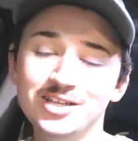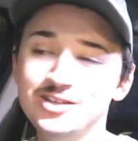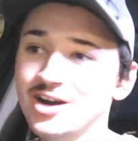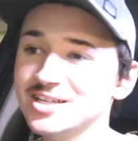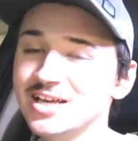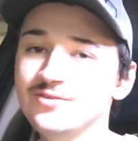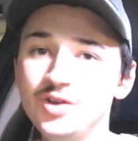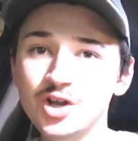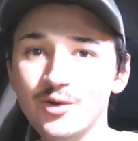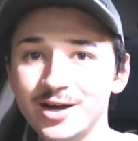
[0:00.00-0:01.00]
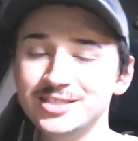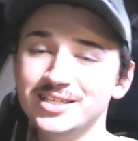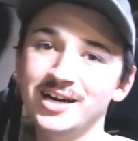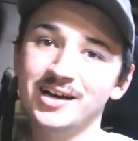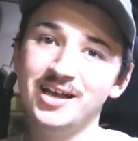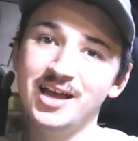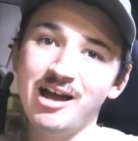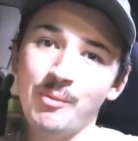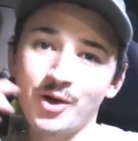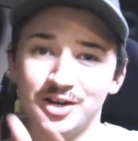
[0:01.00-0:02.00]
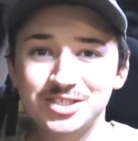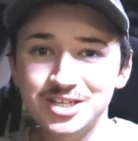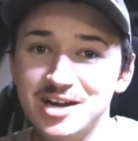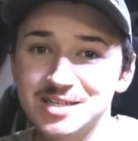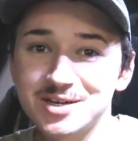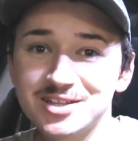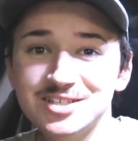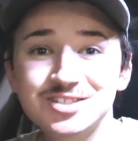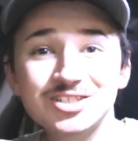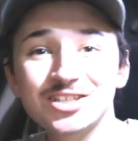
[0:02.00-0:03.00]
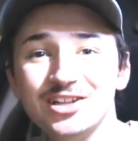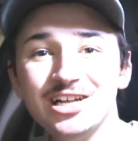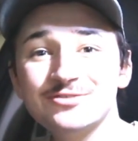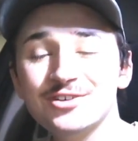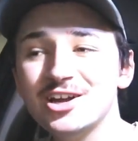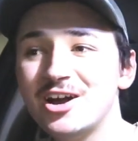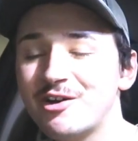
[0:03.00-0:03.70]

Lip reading: You guys have no idea. I'm not gonna tell you guys what it is, just like the last video.